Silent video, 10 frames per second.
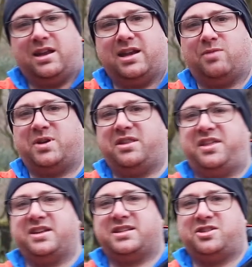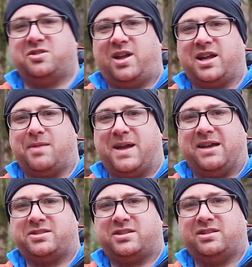Now one of the things I do like
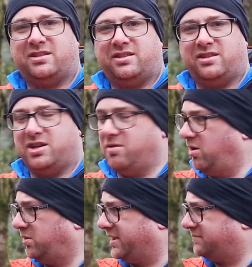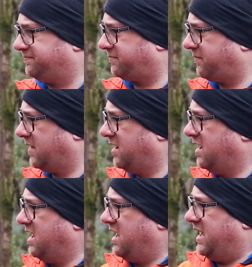about the new holder
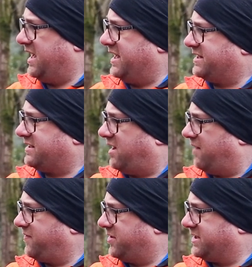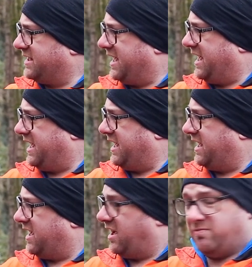is I've got
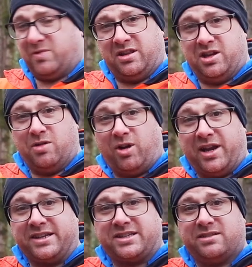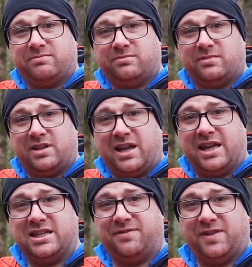a, a one of the new Onyx
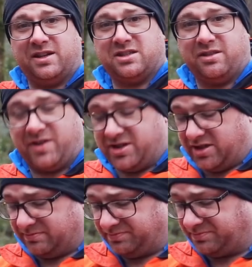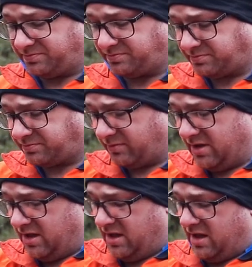ND filters on the front here
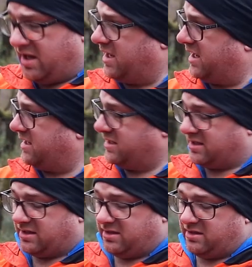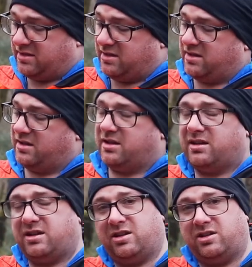and
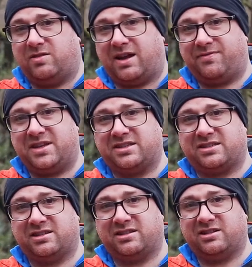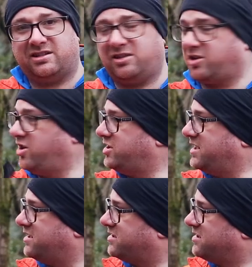you have these little
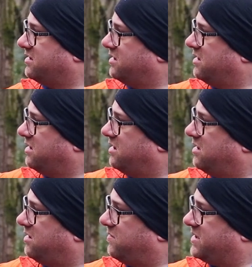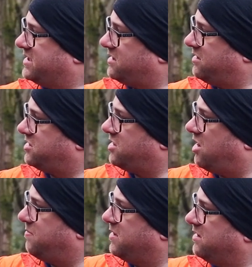curtains which sit on the top